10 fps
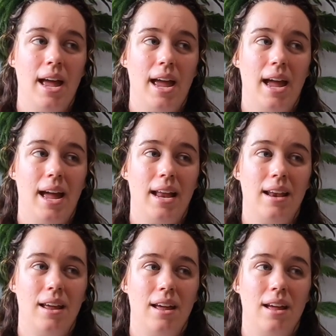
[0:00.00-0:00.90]

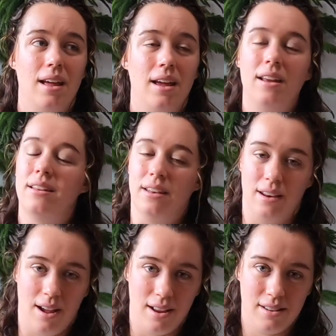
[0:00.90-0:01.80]
And it did
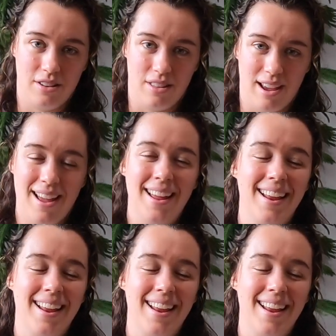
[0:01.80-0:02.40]
not do that.